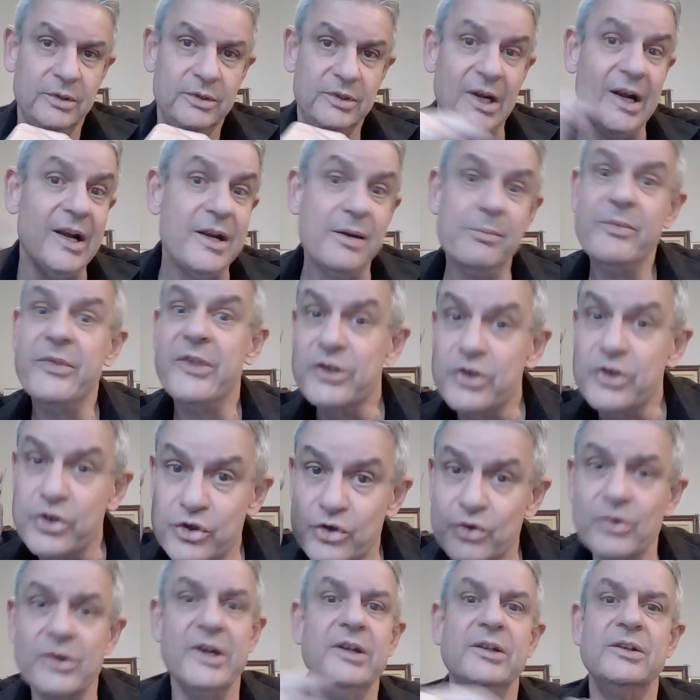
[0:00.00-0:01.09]
tell him that
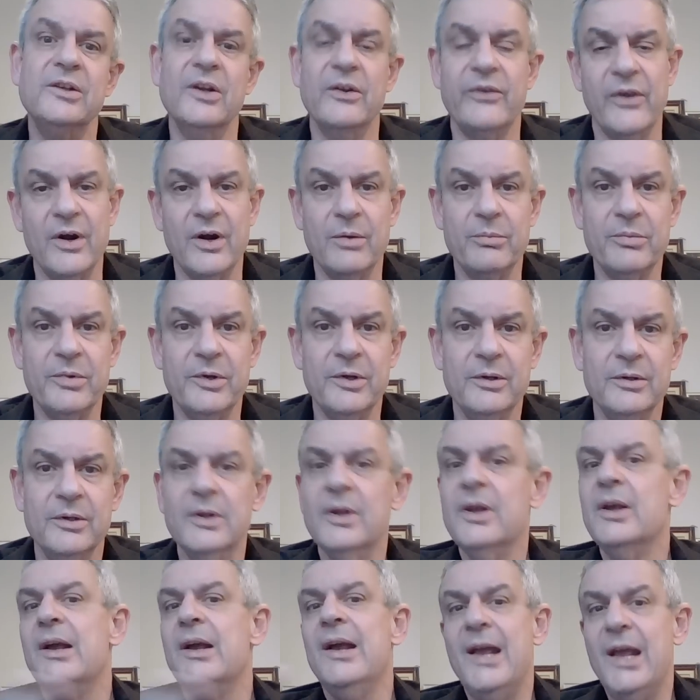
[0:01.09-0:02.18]
you need the therapy,
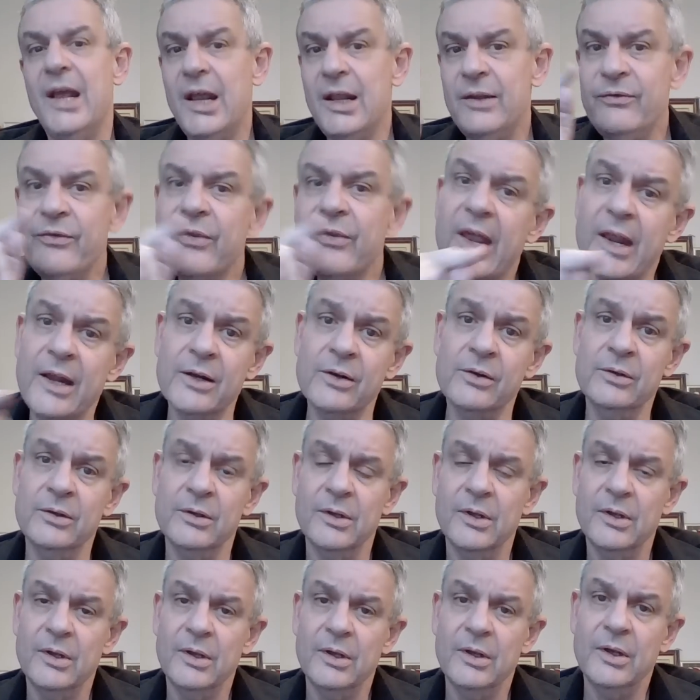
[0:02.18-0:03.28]
and
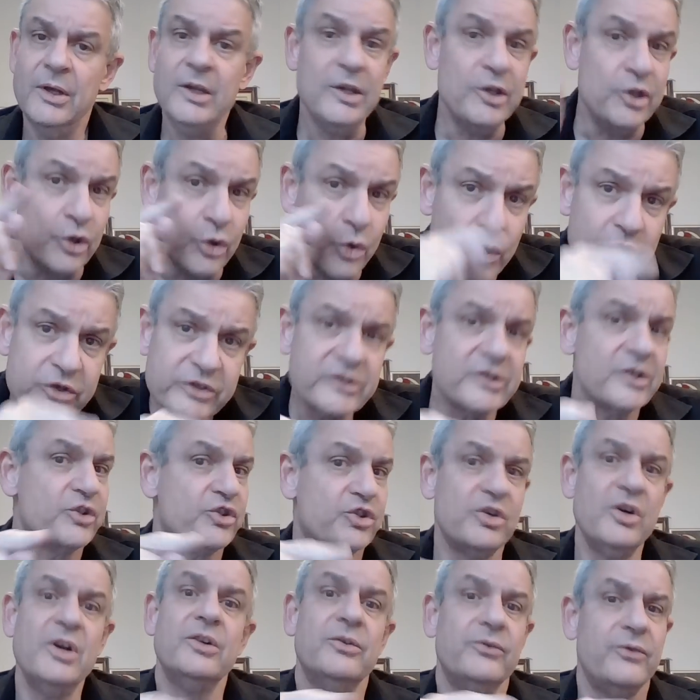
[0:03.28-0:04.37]
then use the
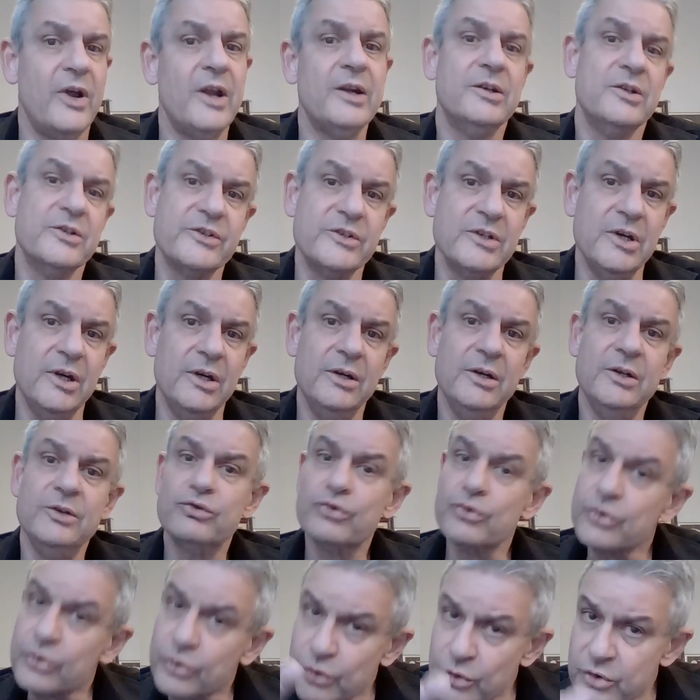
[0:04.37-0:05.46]
shared fantasy,
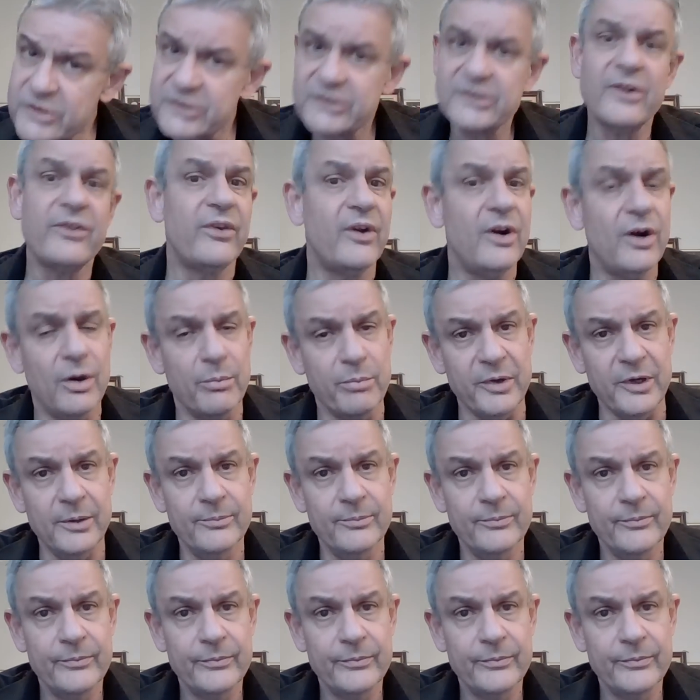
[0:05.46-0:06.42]
introduce the therapy,